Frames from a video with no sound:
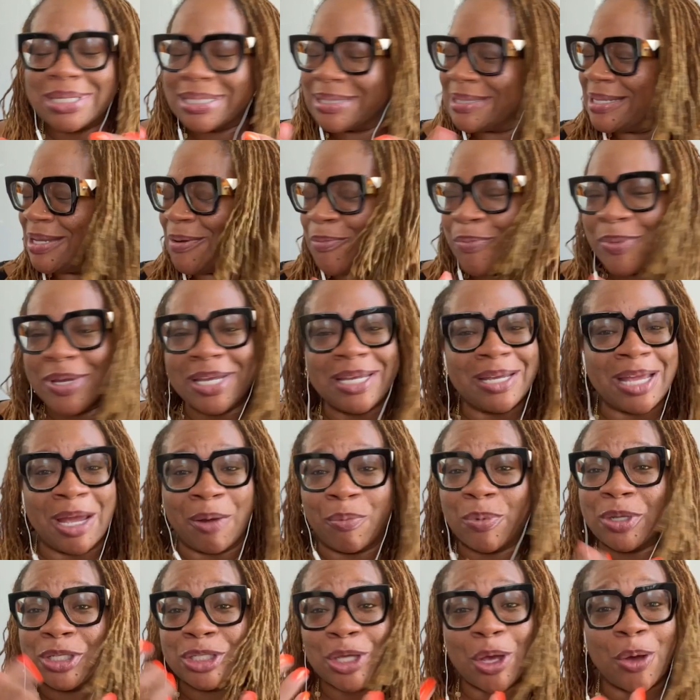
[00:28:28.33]

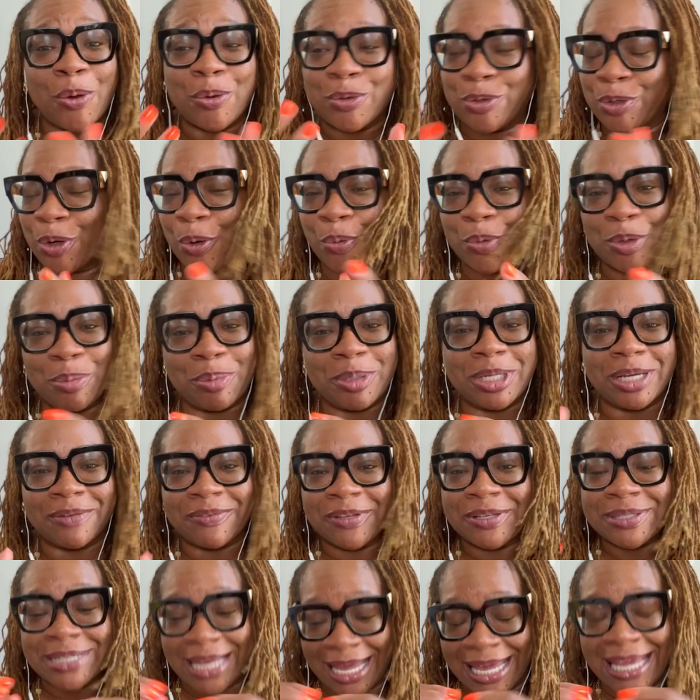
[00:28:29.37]
we told, reproductive,
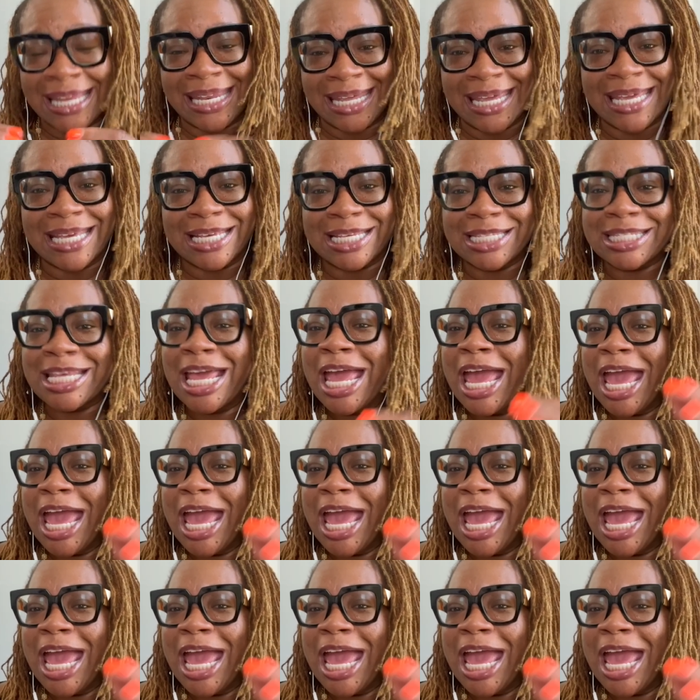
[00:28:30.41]
like, it is.